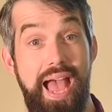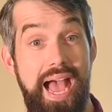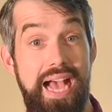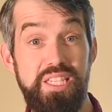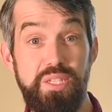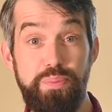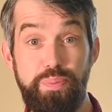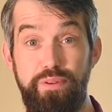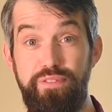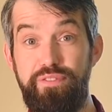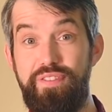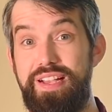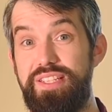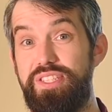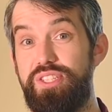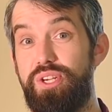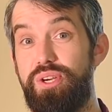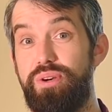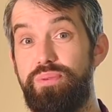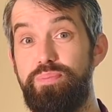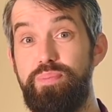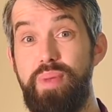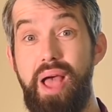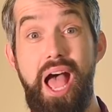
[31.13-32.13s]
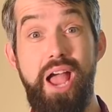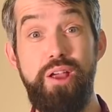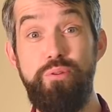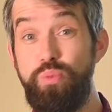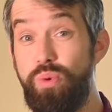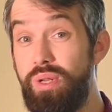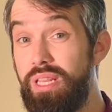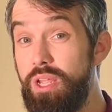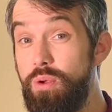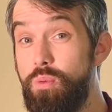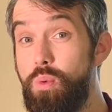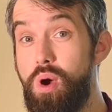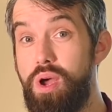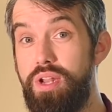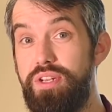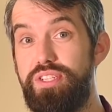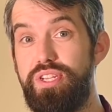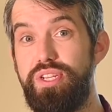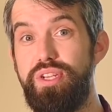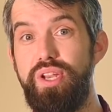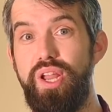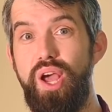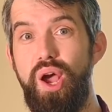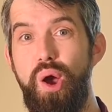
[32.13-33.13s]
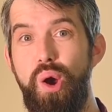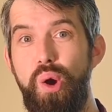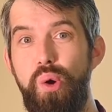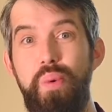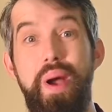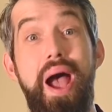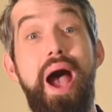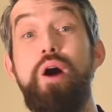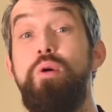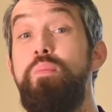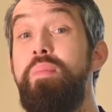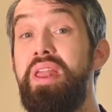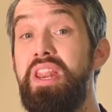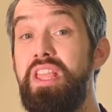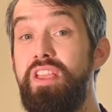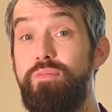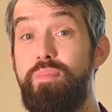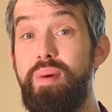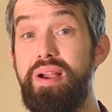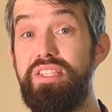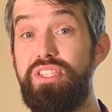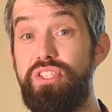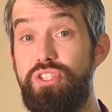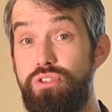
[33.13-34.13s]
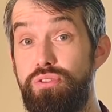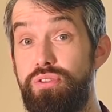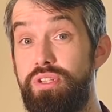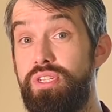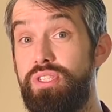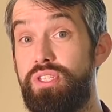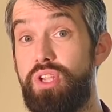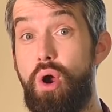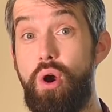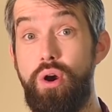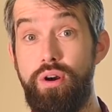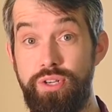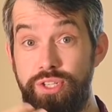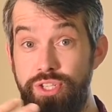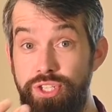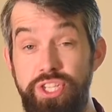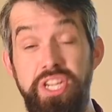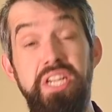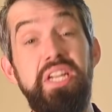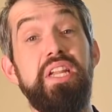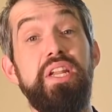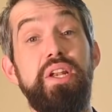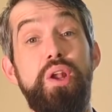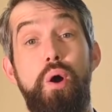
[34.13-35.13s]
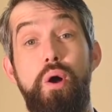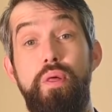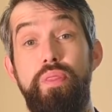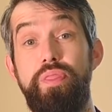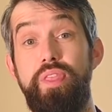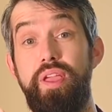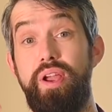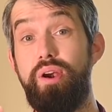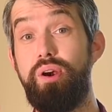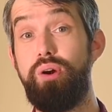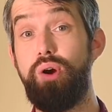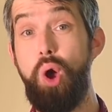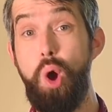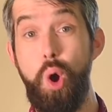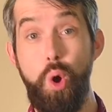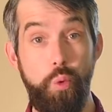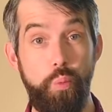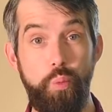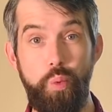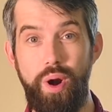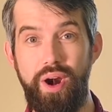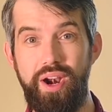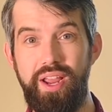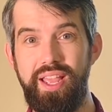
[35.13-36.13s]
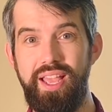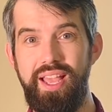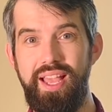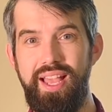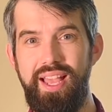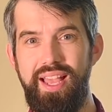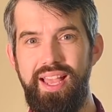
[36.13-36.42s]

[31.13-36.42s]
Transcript: As a professor, I really want to know how many of my students are cheating on their homework.